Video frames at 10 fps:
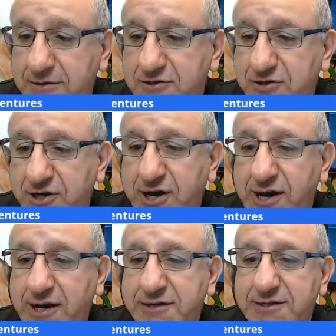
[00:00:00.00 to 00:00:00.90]
Sorry
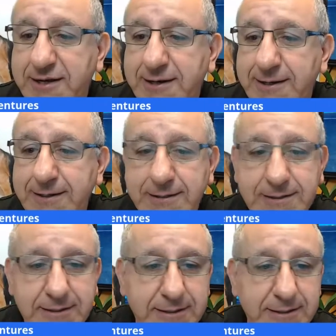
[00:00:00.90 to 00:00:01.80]
guys,
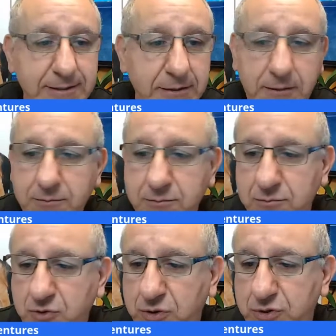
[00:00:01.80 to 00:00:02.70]
and
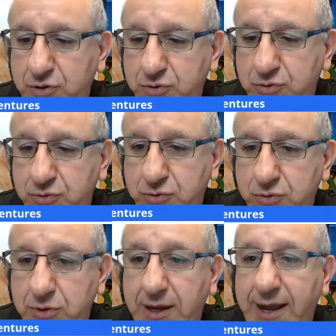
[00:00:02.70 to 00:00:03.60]
I'm going
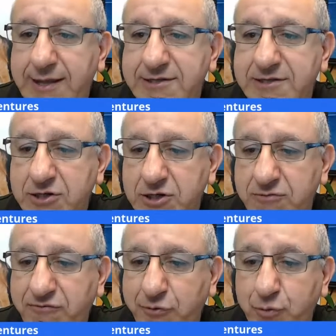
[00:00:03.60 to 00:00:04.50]
to answer
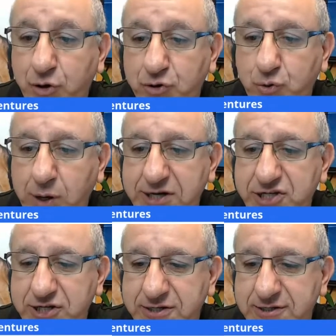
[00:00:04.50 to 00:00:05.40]
a few more
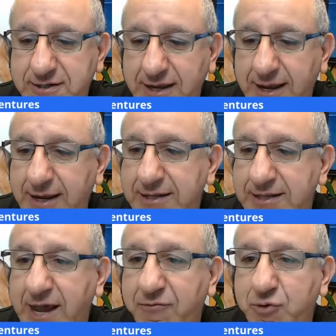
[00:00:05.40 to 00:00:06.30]
questions, and
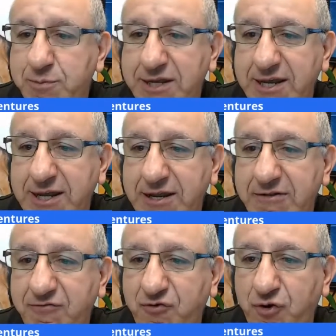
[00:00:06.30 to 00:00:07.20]
that would be
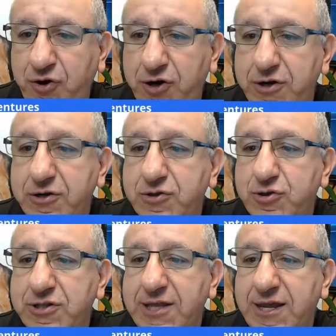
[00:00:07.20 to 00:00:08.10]
it for
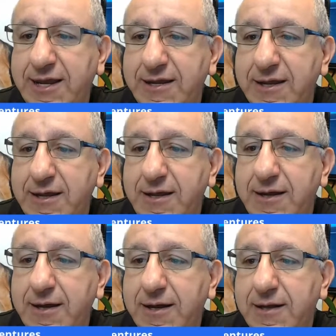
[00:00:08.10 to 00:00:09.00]
today.
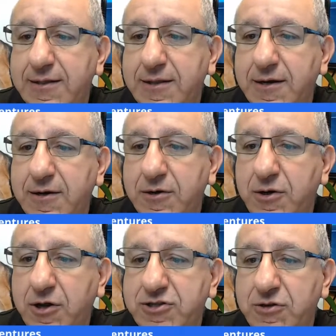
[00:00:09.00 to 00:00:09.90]
There are
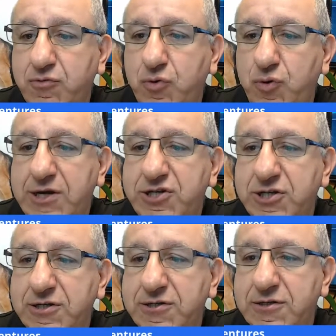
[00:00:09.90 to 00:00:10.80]
lots of
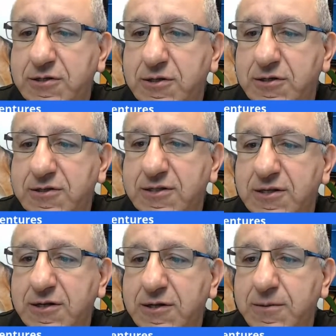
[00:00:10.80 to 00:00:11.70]
questions
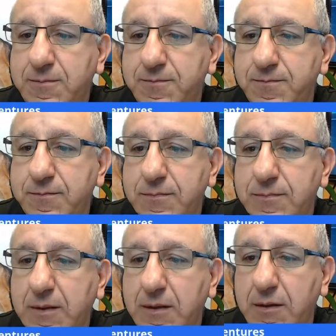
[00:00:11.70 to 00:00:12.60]
still,
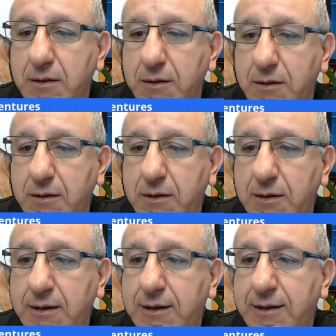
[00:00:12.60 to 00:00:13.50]

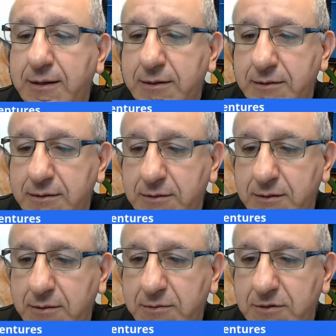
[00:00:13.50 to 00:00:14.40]

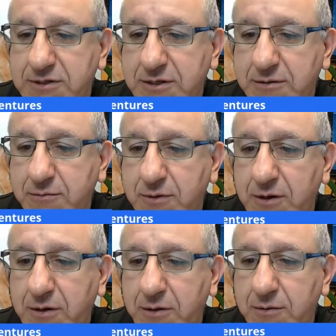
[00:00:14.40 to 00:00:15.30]
and let me see,
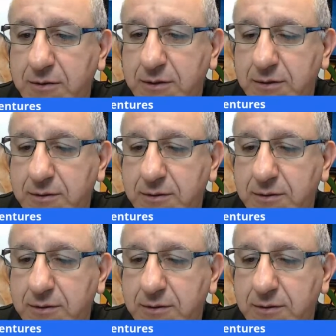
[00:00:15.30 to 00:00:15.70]
where are we?